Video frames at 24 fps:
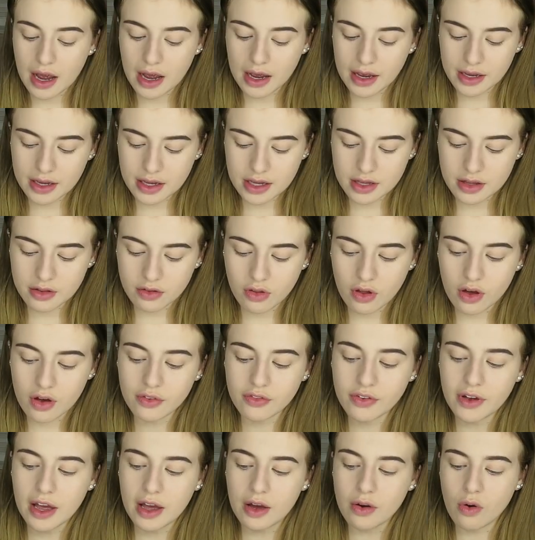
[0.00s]
I
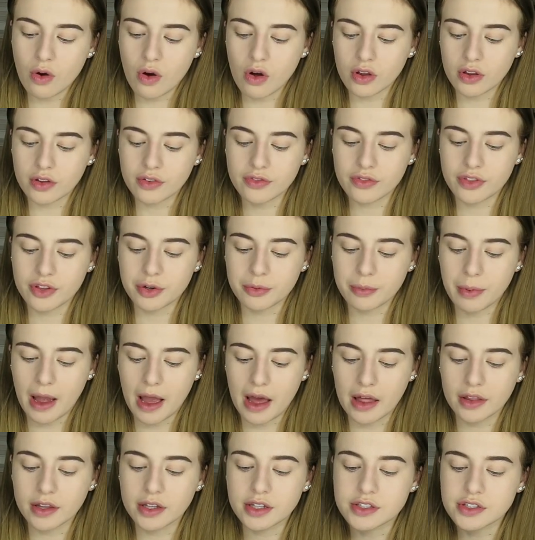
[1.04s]
love how all of their
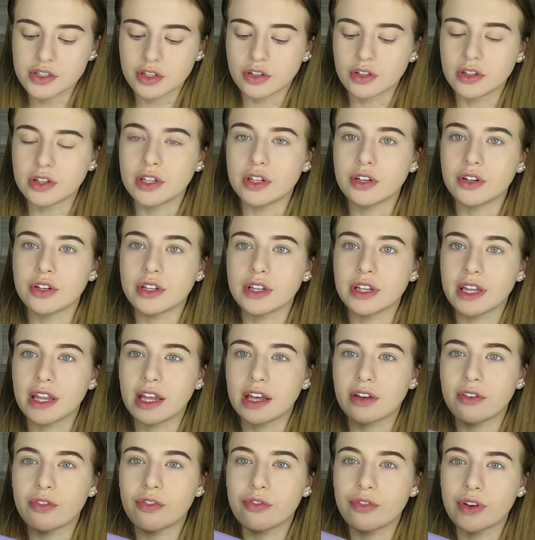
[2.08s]
palettes are literally
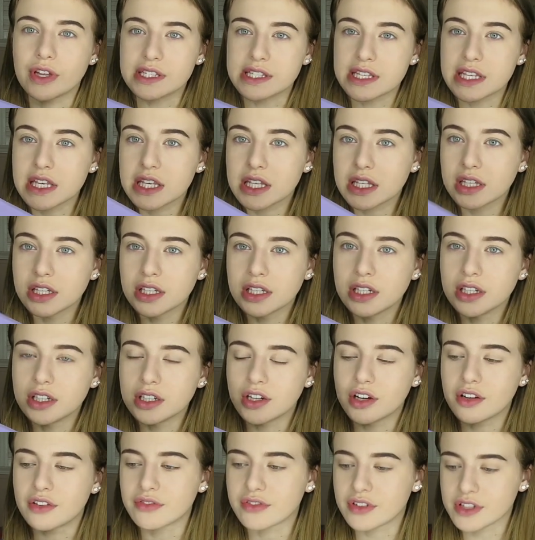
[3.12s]
like fuzzy,
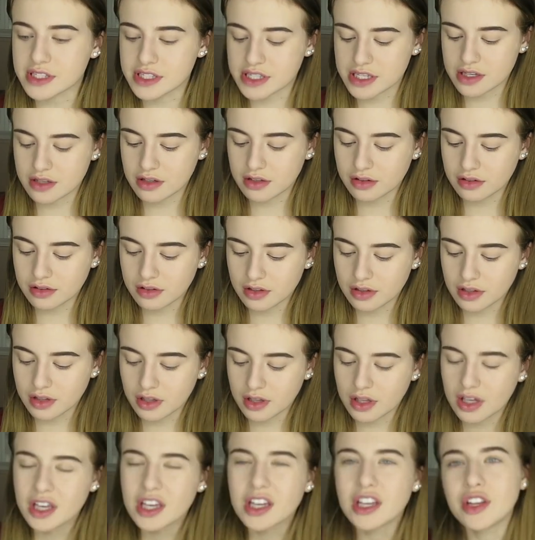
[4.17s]
not fuzzy.
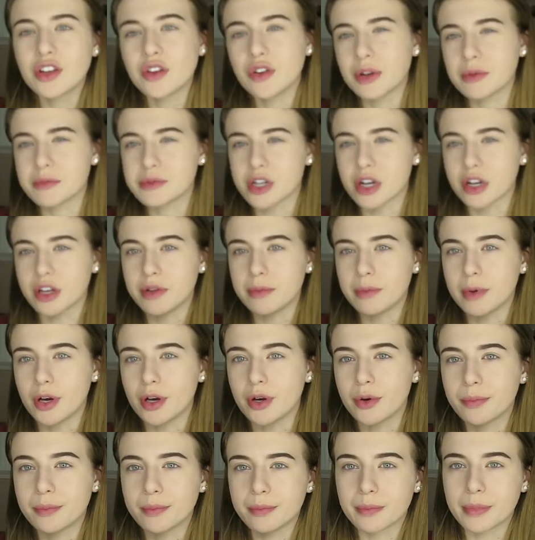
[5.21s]
You know what I'm talking
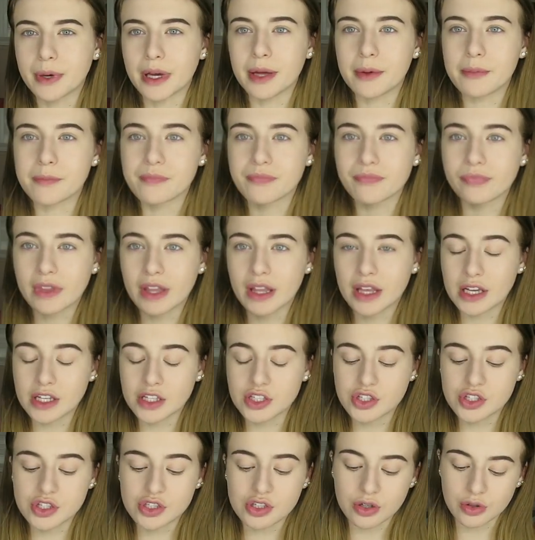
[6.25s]
about, but
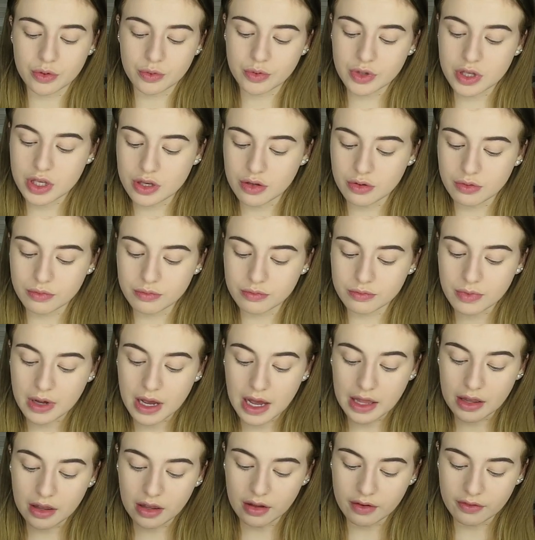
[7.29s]
it's so cute.
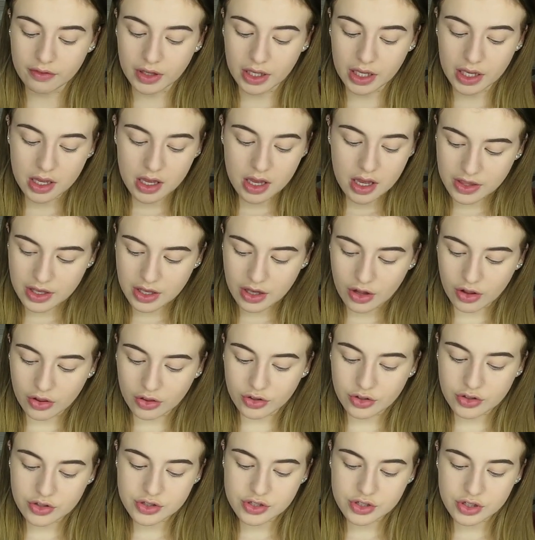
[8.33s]
I love it. The
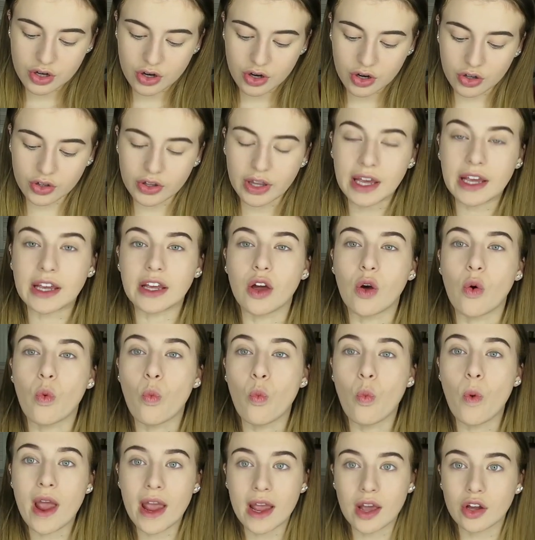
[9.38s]
colors are like
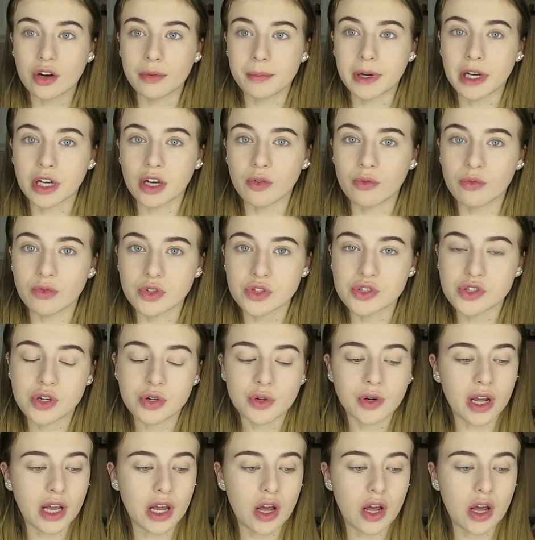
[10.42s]
way out of my comfort zone.